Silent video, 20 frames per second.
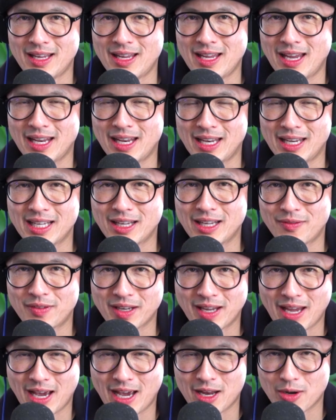In any given
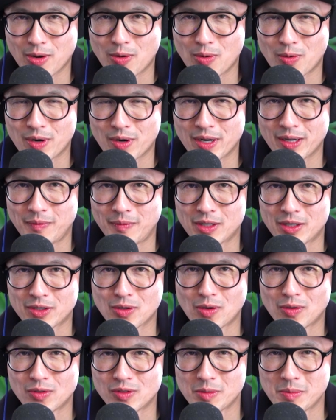category, there's
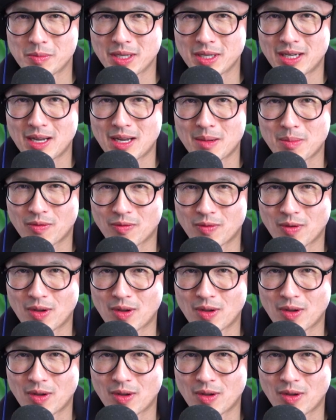going to be a number of